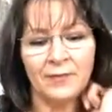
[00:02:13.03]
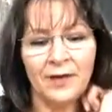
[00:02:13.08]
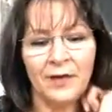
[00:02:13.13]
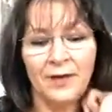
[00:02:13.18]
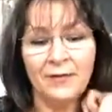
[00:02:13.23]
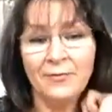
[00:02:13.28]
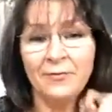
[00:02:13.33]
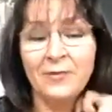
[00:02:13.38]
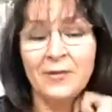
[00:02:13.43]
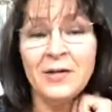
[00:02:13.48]

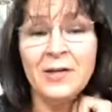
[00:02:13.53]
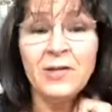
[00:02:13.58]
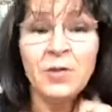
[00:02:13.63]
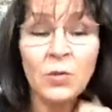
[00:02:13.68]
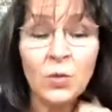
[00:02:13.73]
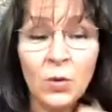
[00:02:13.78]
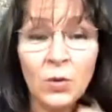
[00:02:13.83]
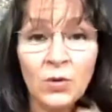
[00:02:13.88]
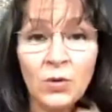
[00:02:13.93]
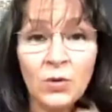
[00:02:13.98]
every
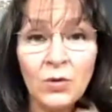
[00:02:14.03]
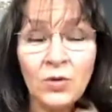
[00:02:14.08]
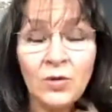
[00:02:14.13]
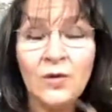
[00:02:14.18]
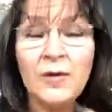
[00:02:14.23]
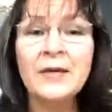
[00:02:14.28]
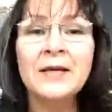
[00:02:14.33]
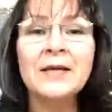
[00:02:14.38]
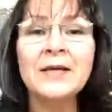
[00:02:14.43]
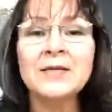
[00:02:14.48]
thought you
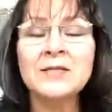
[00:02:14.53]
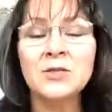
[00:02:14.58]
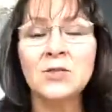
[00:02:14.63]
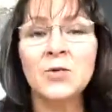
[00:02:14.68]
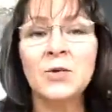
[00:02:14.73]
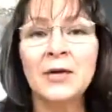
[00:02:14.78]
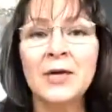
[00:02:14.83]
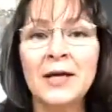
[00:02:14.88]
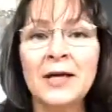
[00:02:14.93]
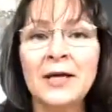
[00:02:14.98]
think is
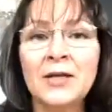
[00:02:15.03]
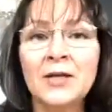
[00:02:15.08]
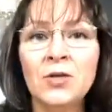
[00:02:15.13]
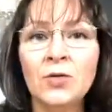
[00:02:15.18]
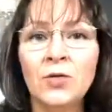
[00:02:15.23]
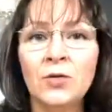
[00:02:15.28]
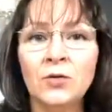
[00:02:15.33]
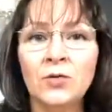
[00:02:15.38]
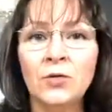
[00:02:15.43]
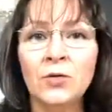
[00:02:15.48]
creating
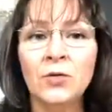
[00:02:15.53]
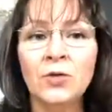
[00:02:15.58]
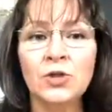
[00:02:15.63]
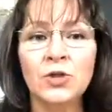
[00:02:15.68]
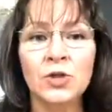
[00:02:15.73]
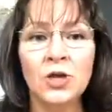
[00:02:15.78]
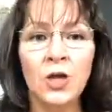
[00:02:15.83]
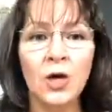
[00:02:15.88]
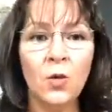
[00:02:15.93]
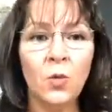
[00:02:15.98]
your
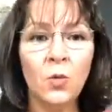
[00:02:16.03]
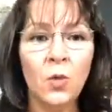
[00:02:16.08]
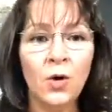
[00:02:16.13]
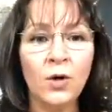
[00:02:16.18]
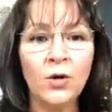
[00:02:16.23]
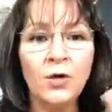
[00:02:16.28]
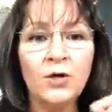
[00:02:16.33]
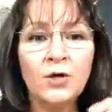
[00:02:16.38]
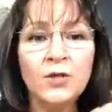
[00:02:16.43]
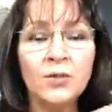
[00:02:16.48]
future. I
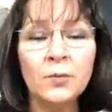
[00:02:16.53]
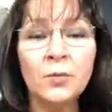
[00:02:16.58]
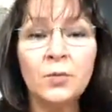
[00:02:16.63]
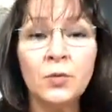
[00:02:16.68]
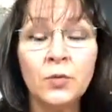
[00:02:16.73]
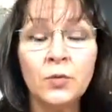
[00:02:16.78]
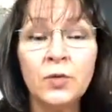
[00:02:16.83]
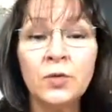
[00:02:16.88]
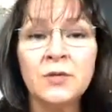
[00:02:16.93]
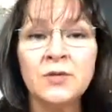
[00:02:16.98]
want you to
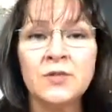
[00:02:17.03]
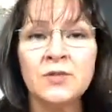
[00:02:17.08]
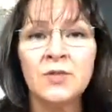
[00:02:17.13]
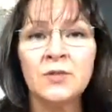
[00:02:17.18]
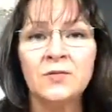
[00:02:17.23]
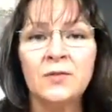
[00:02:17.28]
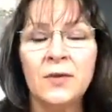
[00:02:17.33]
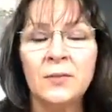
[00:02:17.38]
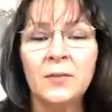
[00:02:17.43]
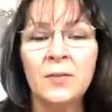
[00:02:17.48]
pull
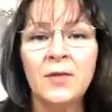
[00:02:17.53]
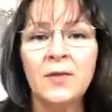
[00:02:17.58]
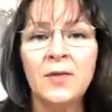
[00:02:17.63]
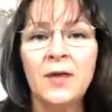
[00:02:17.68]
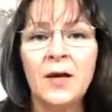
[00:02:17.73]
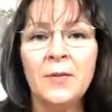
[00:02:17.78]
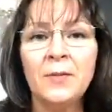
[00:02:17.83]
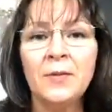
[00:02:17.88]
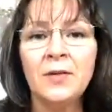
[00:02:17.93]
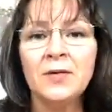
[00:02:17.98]
yourself up on
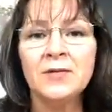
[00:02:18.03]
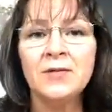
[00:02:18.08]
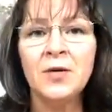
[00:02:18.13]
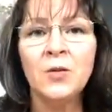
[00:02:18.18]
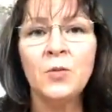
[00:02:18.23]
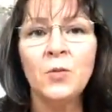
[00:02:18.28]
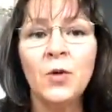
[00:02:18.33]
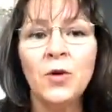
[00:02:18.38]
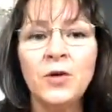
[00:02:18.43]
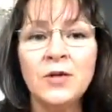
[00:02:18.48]
that, because I
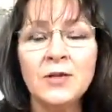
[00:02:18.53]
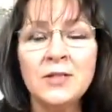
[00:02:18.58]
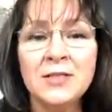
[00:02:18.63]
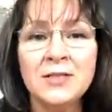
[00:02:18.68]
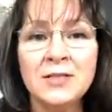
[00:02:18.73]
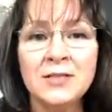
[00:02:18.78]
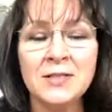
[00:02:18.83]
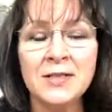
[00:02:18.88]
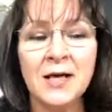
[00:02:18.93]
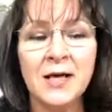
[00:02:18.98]
want you
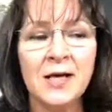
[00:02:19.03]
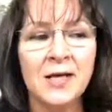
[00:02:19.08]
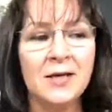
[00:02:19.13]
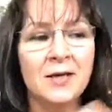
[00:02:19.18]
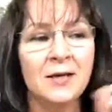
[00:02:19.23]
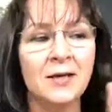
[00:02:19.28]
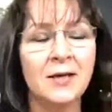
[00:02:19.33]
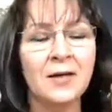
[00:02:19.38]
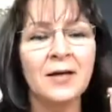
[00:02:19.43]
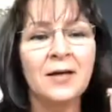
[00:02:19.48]
to say,